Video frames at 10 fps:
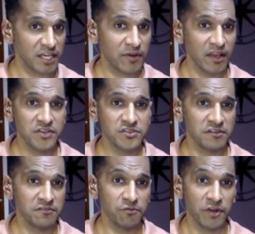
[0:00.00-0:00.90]
page. You
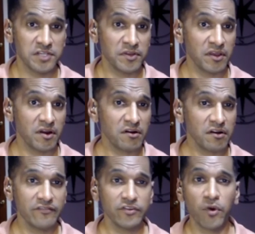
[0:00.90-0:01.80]
can reach me there.
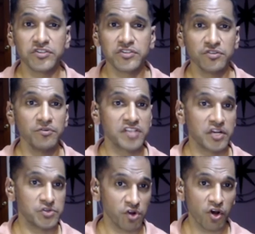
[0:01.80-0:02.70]
If you want to
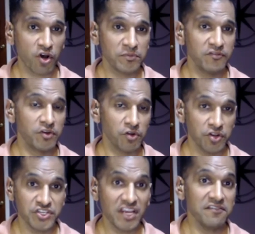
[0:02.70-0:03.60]
schedule a call with me, go to
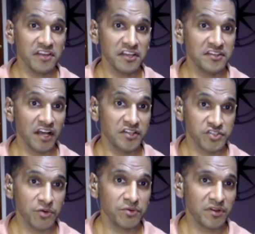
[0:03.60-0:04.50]

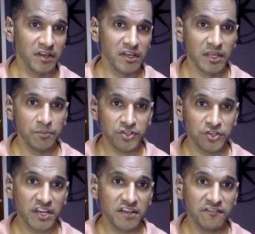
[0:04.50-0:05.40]
jv.zone, put
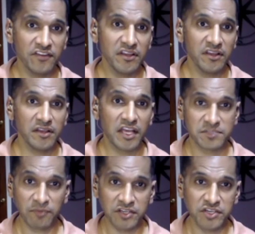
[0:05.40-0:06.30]
JV as in
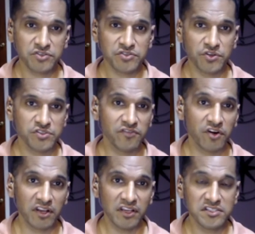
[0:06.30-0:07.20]
my initials, Joseph
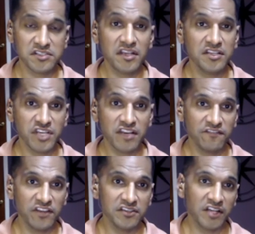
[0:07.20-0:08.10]
Varghese,
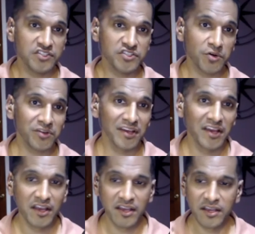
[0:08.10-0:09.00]
jv.zone.
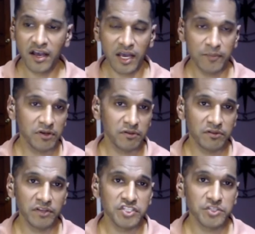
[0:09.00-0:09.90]
It'll
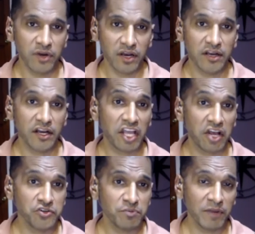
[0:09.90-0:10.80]
lead to a
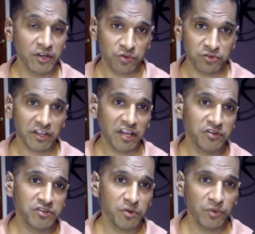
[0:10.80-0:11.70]
calendar, my Google
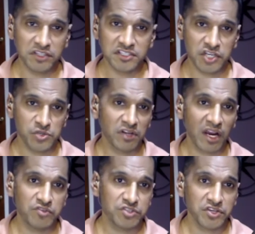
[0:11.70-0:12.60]
Calendar. We can schedule a
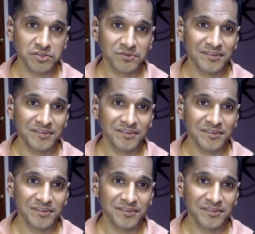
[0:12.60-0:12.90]
conversation